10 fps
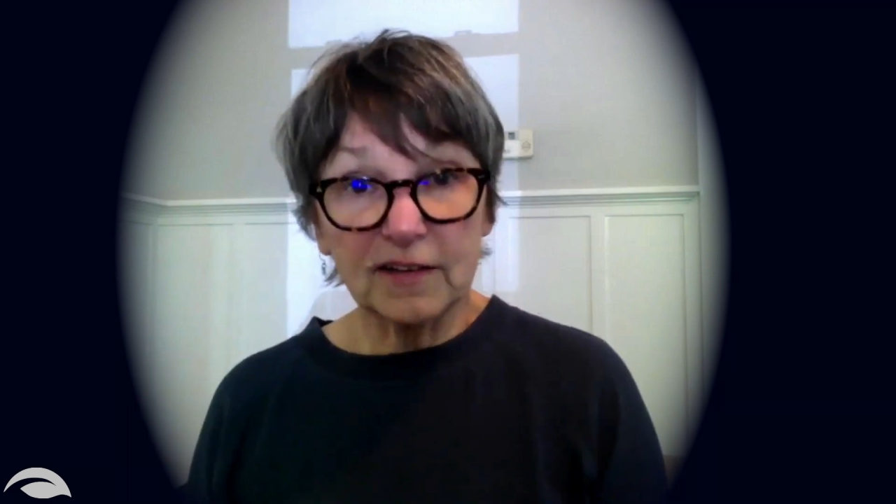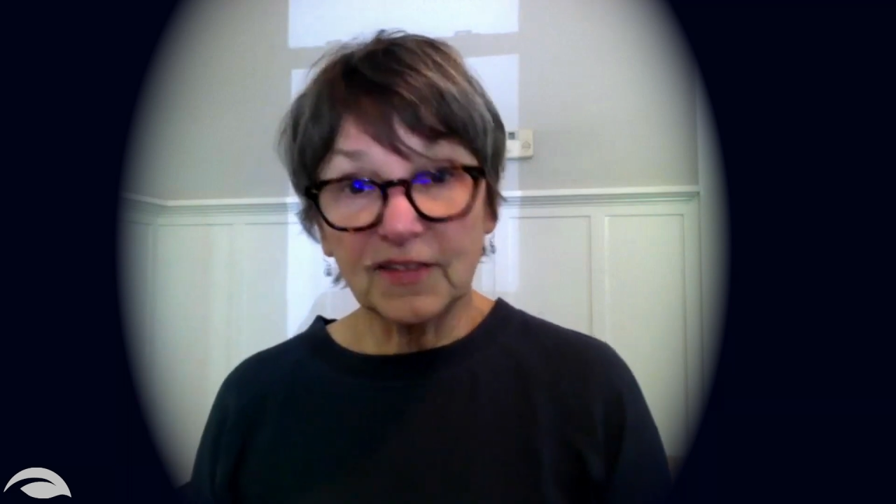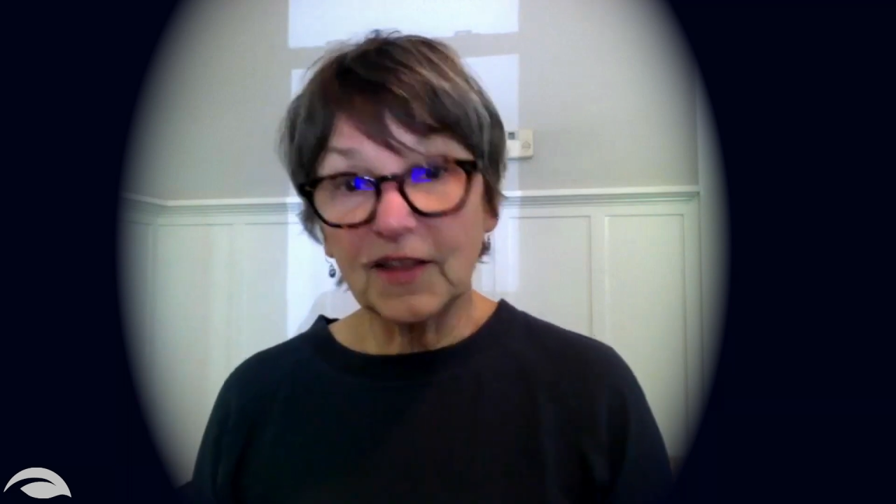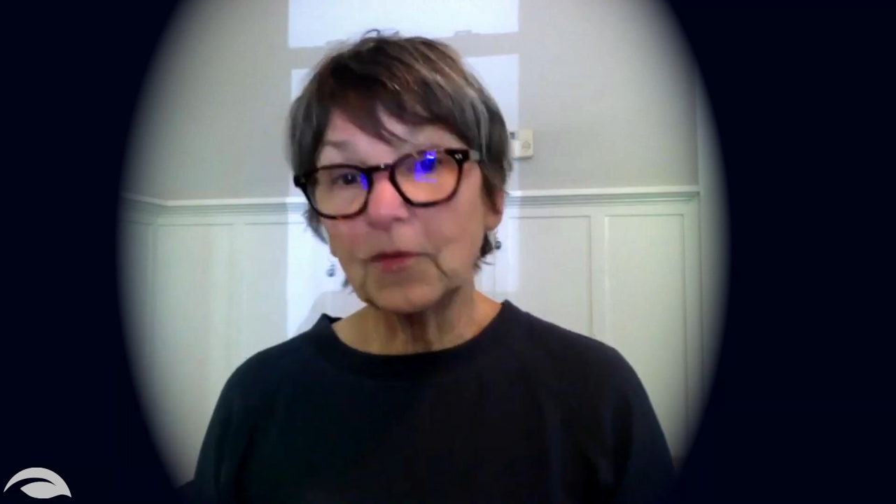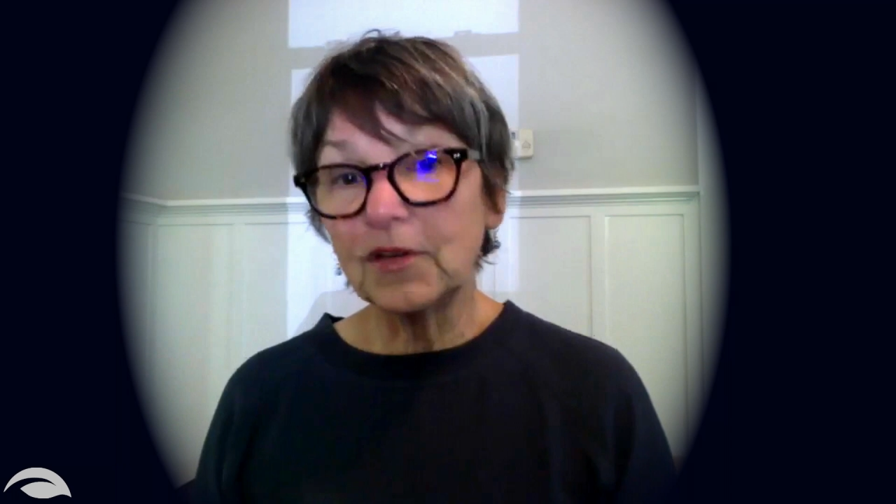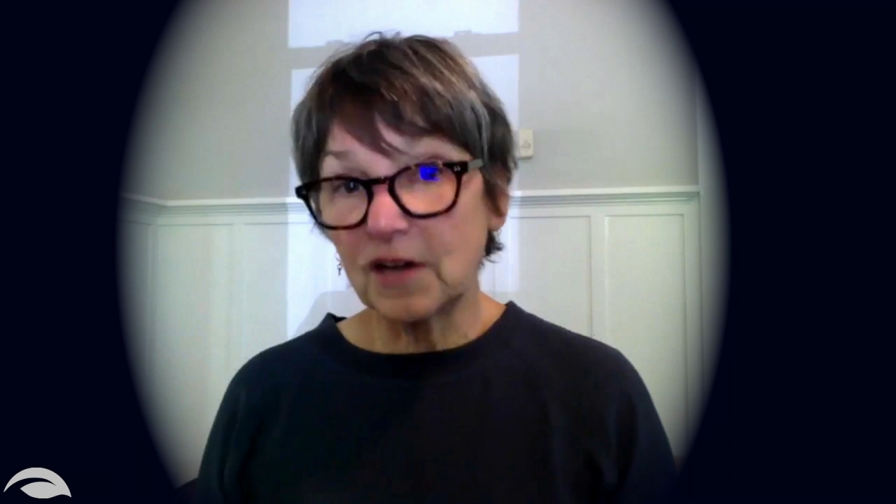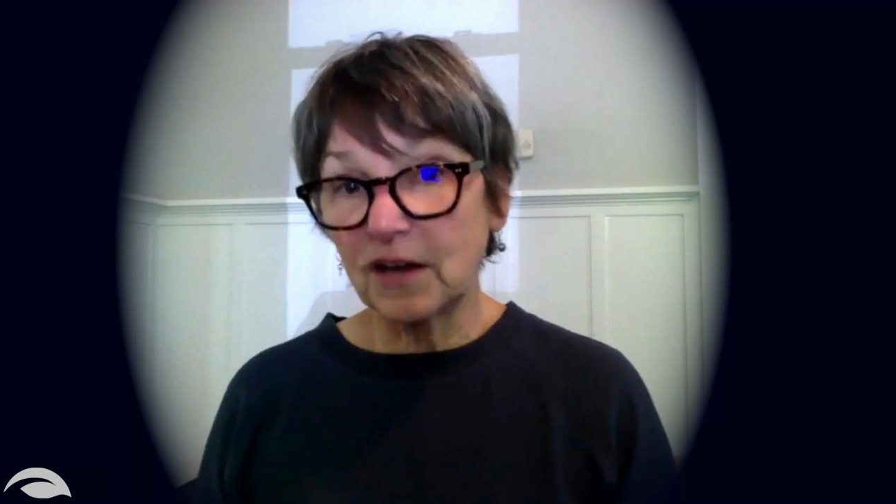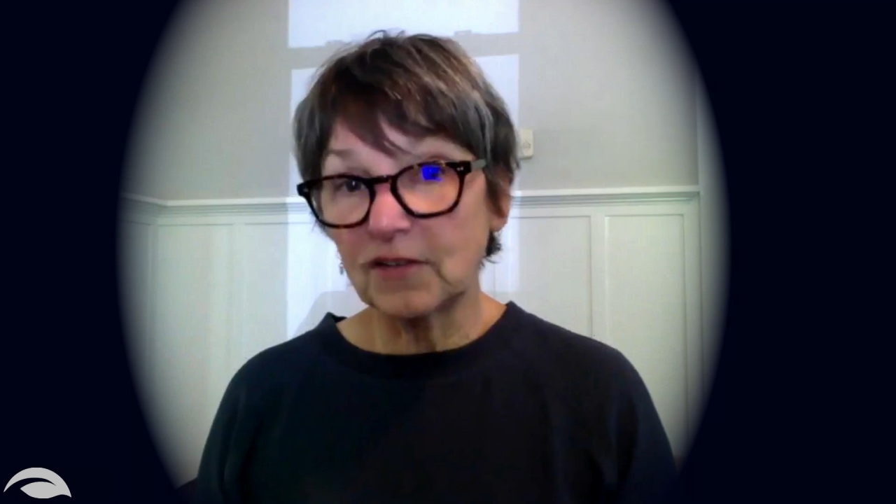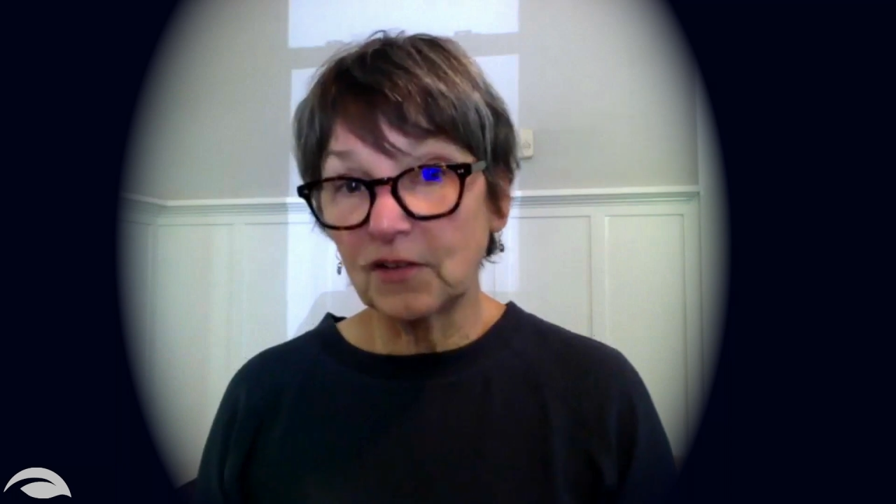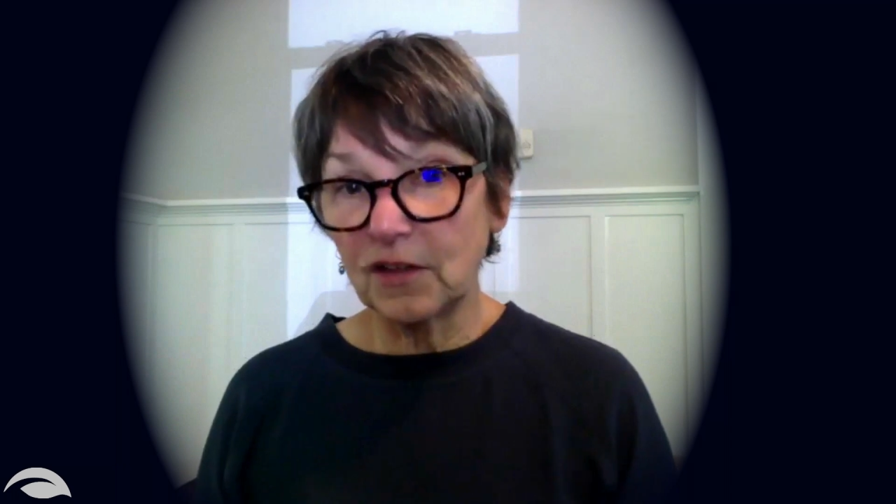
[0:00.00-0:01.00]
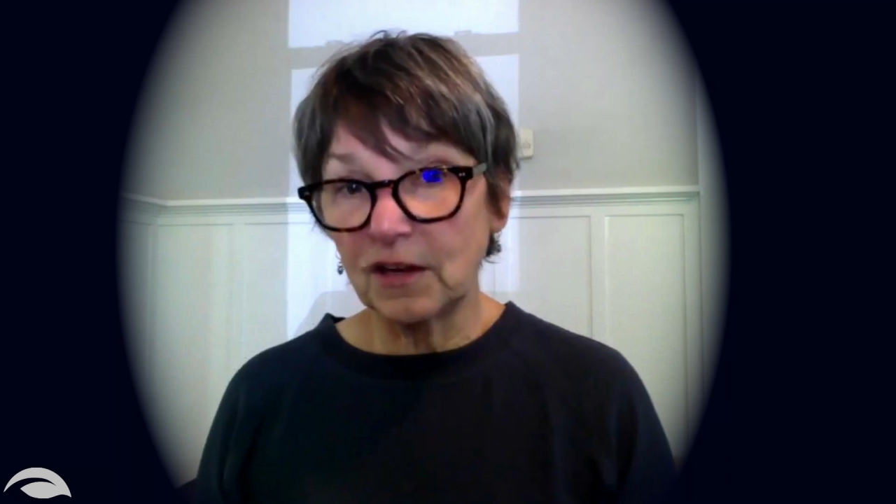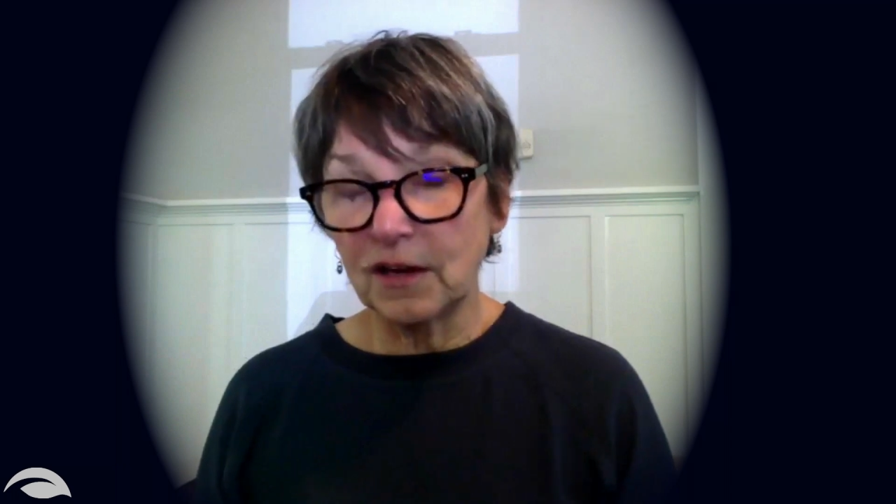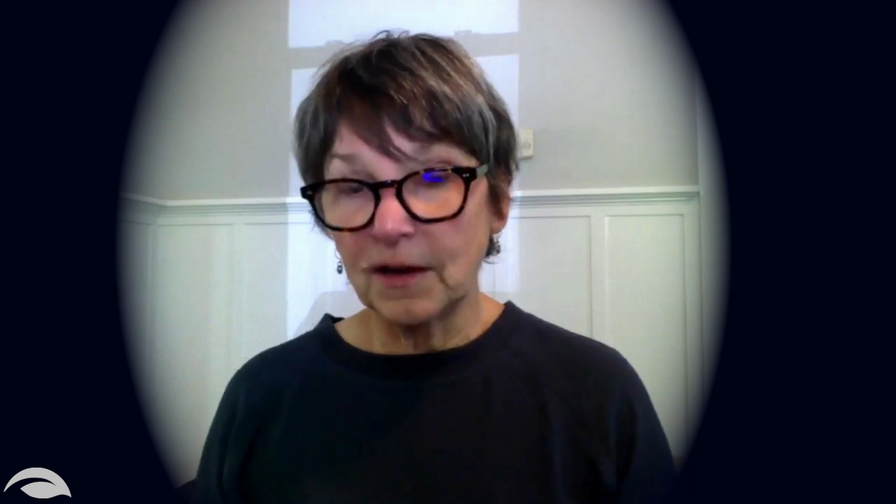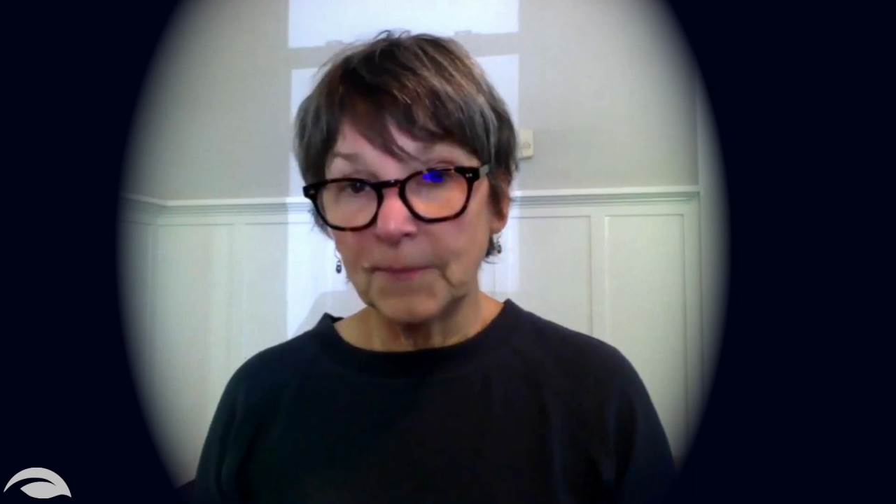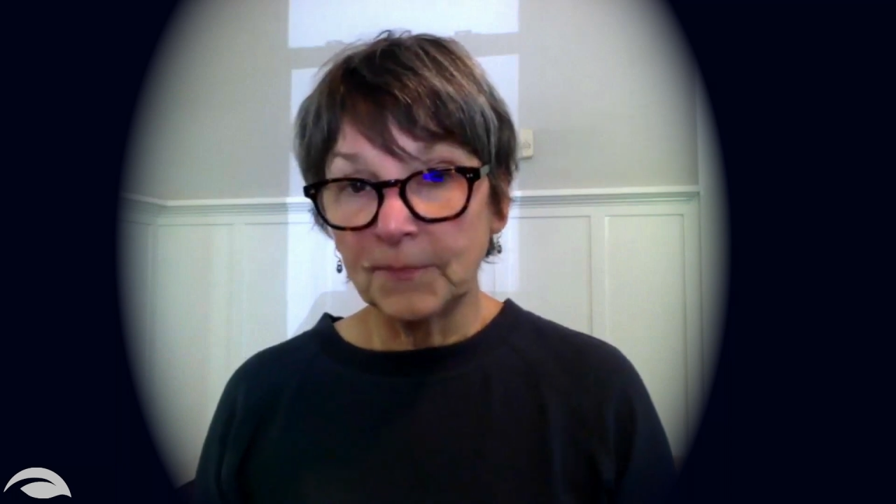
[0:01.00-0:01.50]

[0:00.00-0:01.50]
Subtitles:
And then we talked to the